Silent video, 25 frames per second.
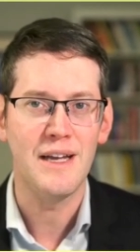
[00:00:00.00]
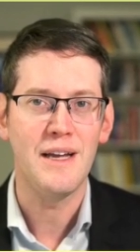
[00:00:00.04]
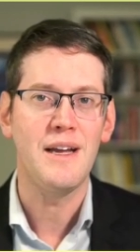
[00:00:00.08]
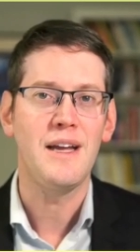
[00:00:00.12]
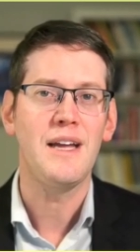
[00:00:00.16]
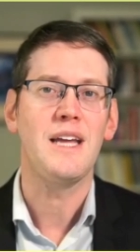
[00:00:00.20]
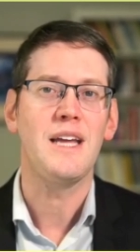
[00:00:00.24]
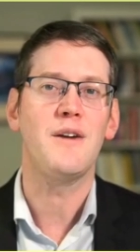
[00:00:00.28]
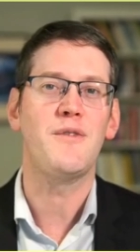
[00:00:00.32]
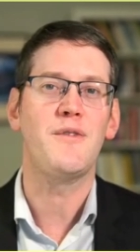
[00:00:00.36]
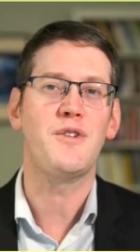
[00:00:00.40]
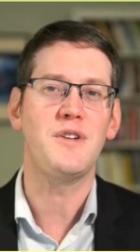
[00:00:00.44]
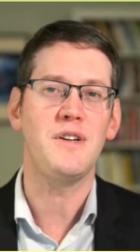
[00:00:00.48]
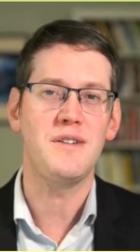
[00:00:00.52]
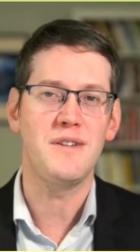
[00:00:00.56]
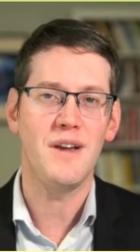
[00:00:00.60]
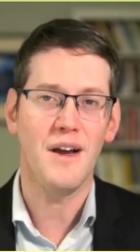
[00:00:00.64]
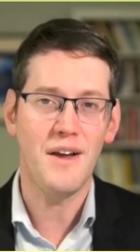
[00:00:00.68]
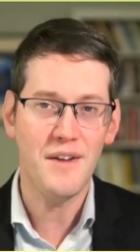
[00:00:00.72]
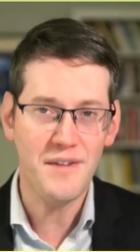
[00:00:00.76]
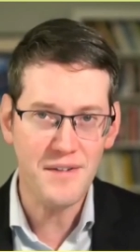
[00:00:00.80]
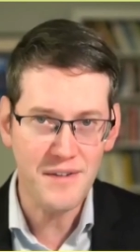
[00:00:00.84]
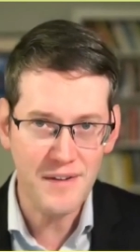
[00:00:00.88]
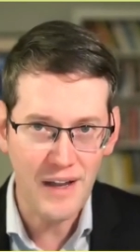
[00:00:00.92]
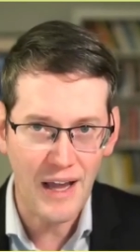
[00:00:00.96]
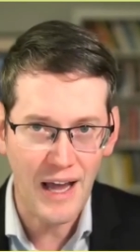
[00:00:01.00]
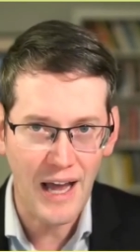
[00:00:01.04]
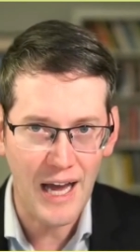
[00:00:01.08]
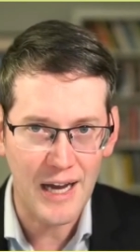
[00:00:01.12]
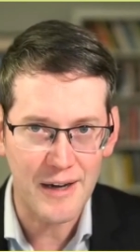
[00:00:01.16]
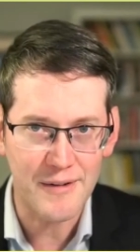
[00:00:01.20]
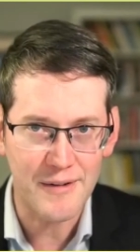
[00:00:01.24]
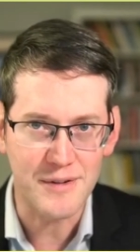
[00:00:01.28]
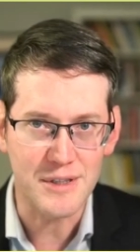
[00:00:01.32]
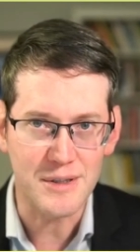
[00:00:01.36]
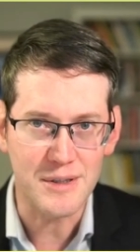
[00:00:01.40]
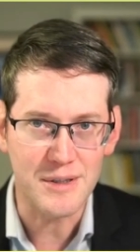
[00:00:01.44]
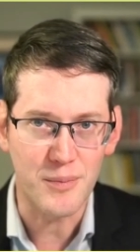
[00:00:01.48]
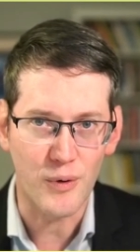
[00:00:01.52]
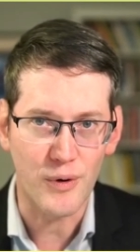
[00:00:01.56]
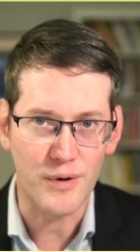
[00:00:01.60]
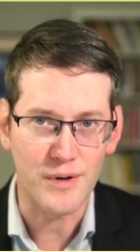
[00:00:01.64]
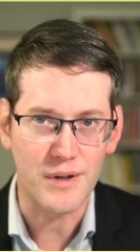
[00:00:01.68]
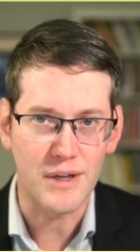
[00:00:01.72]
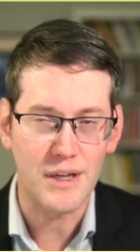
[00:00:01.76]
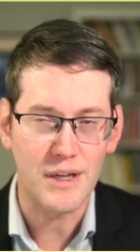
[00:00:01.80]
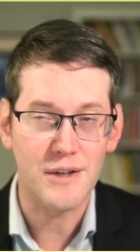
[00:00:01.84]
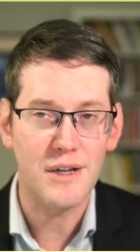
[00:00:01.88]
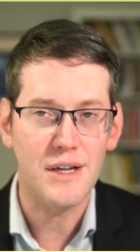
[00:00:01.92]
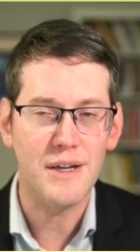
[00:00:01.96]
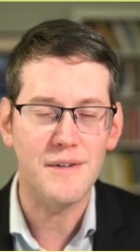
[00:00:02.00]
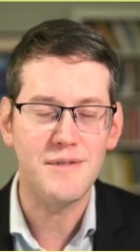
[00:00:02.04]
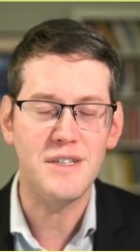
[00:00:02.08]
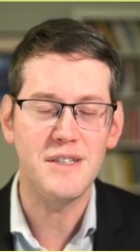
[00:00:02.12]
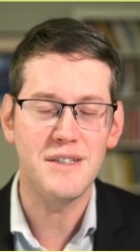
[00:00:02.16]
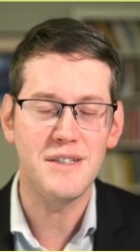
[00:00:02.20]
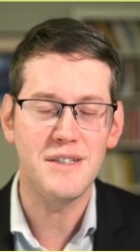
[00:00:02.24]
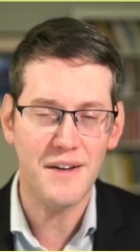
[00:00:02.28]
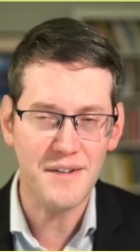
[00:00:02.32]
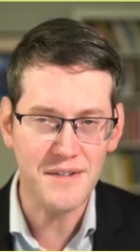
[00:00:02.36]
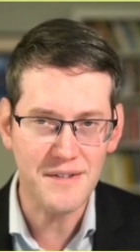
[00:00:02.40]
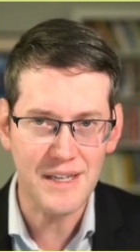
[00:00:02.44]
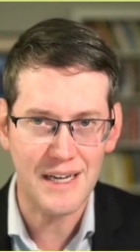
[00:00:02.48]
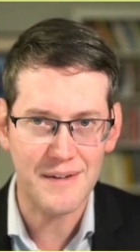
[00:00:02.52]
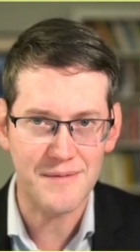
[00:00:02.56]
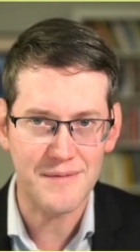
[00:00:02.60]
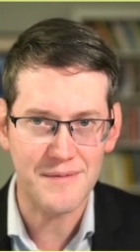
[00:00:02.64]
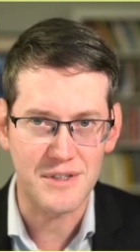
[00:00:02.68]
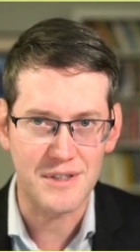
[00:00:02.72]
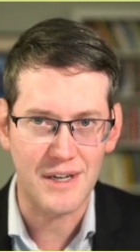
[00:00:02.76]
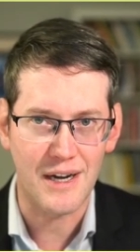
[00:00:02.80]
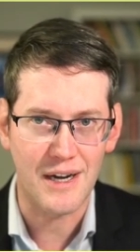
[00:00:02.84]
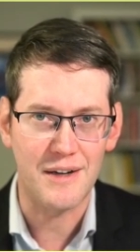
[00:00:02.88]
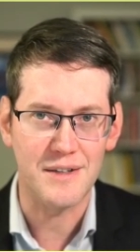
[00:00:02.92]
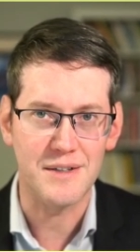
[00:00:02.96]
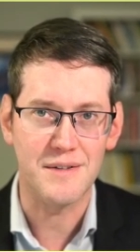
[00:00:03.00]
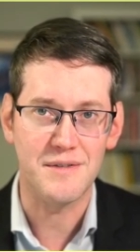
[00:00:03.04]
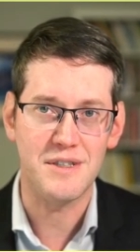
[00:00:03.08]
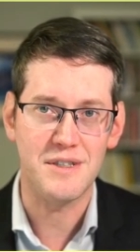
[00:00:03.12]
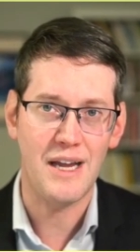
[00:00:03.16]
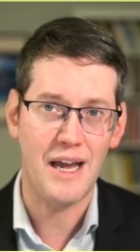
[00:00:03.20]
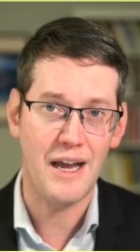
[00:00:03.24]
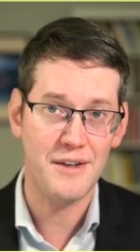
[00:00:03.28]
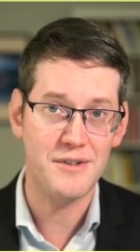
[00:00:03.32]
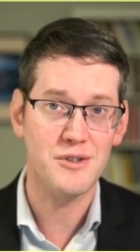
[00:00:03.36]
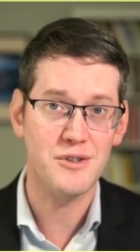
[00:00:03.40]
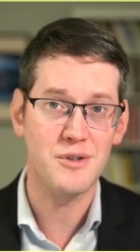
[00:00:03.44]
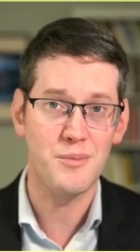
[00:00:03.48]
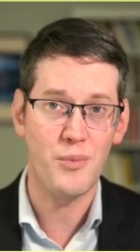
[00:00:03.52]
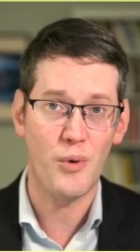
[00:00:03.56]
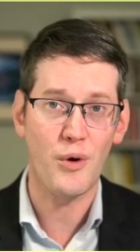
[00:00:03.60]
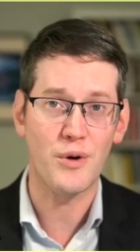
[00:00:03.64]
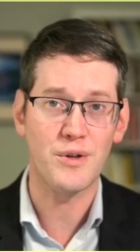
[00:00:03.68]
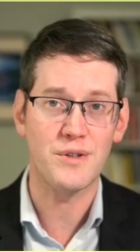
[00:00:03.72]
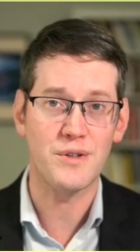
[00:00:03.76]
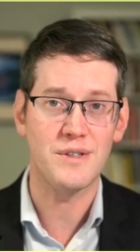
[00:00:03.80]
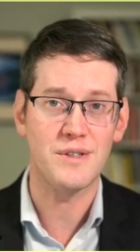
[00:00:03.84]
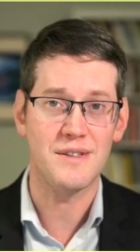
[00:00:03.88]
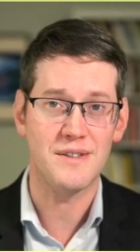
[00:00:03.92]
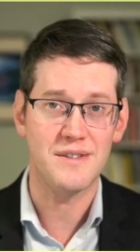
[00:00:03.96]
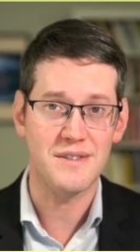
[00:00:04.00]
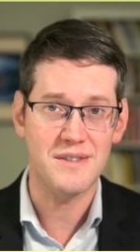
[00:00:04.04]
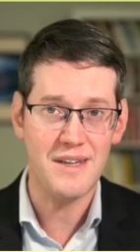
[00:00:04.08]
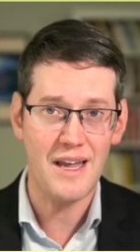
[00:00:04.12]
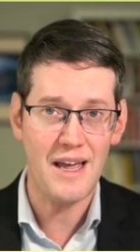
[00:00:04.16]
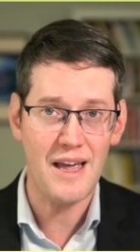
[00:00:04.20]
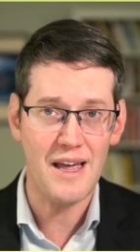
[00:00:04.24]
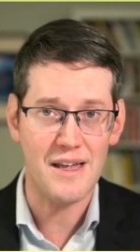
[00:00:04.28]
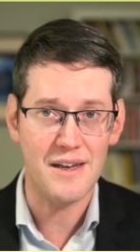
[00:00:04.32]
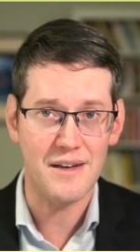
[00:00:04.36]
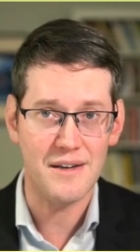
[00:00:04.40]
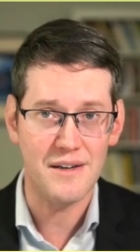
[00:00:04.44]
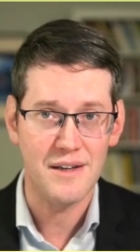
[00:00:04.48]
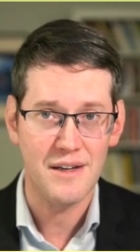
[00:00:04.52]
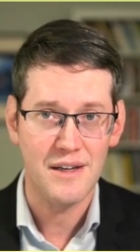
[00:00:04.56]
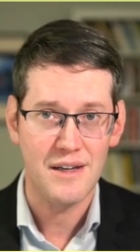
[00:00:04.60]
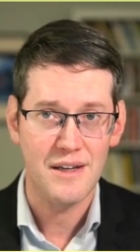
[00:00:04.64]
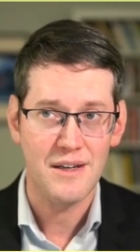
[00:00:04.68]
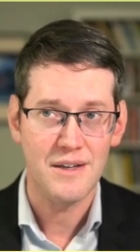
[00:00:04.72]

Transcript: If she doesn't have the child, if she has an abortion instead,